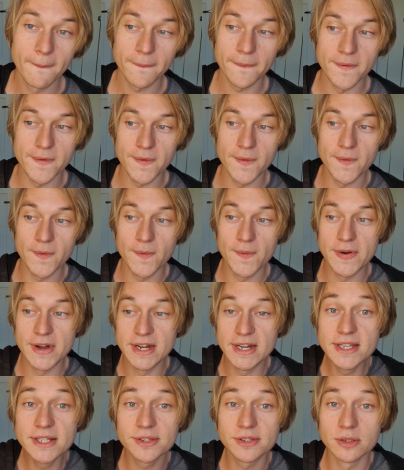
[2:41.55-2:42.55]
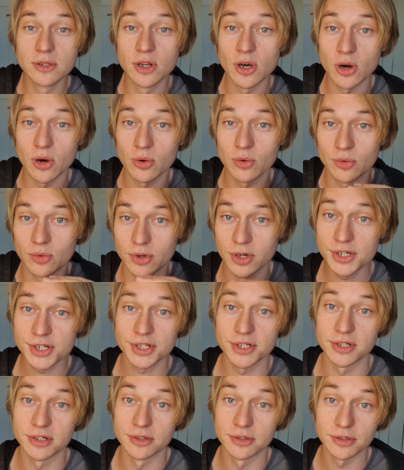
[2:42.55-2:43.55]
you need to know
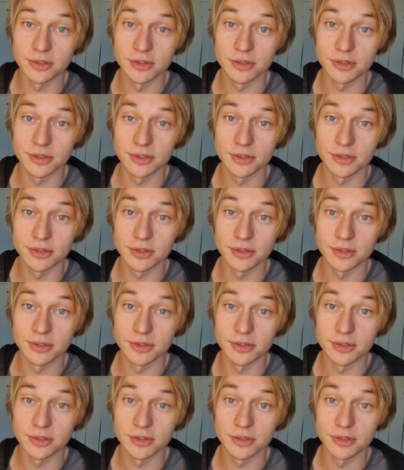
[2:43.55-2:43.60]
Russian in